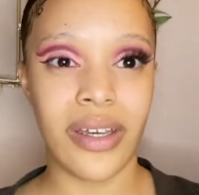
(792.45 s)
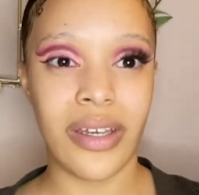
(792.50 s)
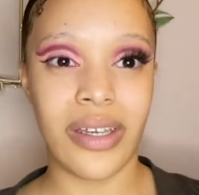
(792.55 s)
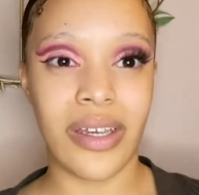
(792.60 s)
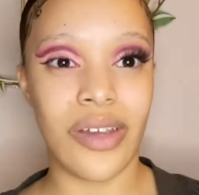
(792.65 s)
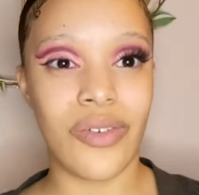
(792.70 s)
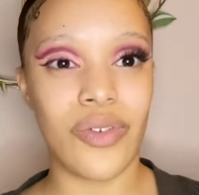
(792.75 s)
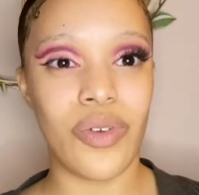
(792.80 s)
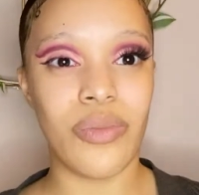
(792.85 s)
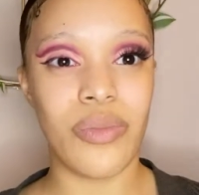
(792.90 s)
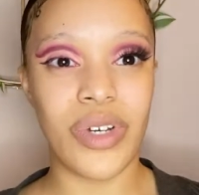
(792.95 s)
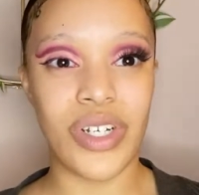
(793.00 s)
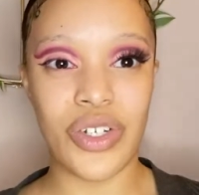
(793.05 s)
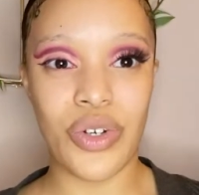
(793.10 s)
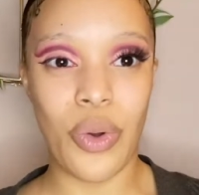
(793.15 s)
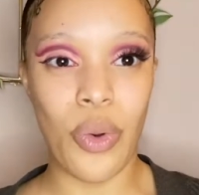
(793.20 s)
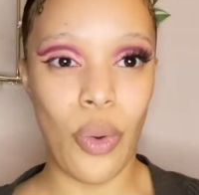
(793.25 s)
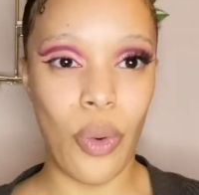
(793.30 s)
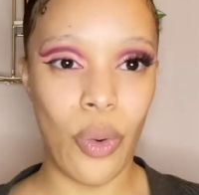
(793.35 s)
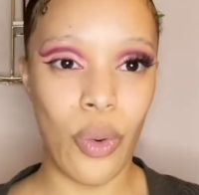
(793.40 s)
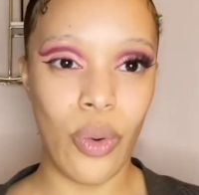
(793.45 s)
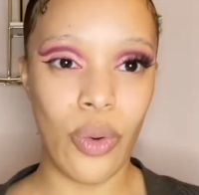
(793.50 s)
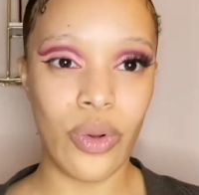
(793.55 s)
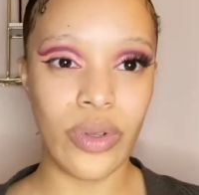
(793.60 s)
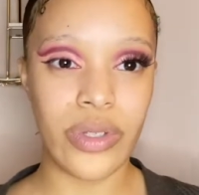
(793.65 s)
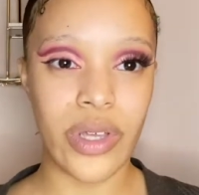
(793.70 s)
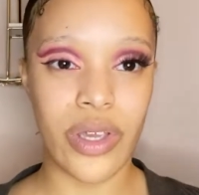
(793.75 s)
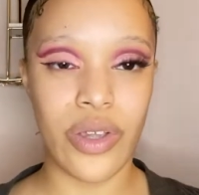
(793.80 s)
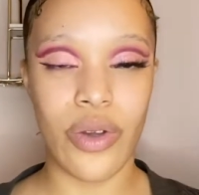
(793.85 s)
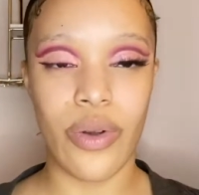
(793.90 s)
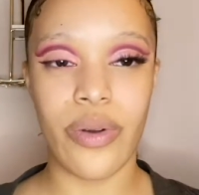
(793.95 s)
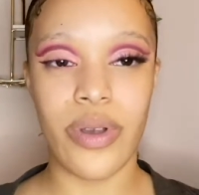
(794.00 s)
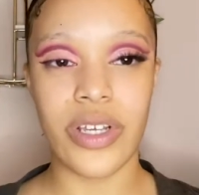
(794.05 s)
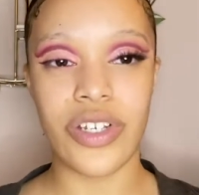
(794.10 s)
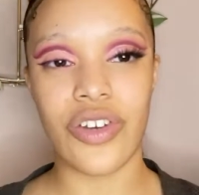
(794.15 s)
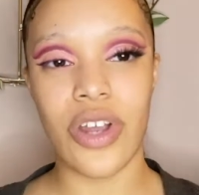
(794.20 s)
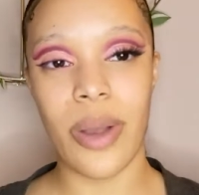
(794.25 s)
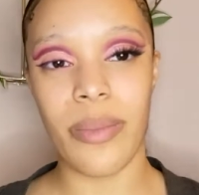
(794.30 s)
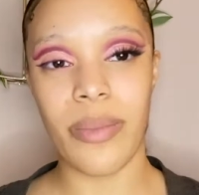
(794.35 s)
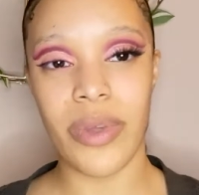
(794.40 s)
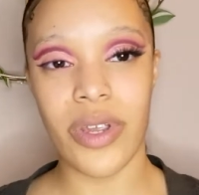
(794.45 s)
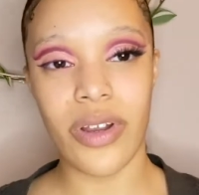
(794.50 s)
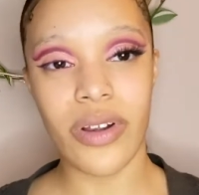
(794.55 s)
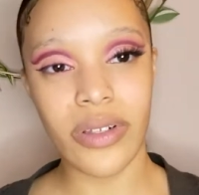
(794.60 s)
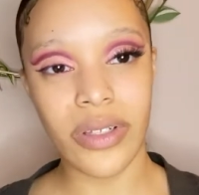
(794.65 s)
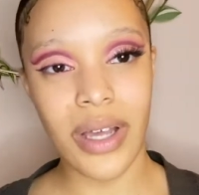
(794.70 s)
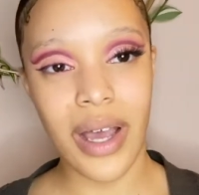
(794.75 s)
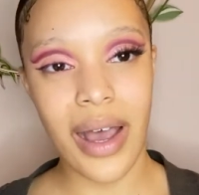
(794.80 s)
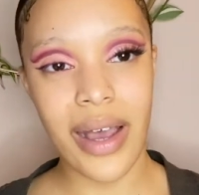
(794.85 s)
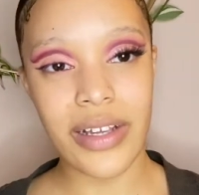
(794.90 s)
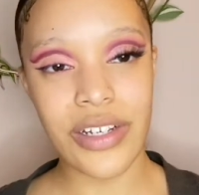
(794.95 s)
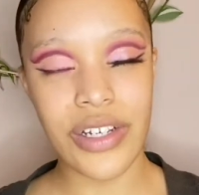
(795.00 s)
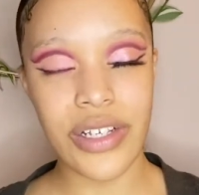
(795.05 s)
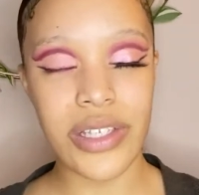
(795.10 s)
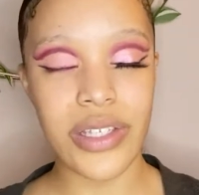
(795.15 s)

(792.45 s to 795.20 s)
give you much hold and you're always dropping your lashes.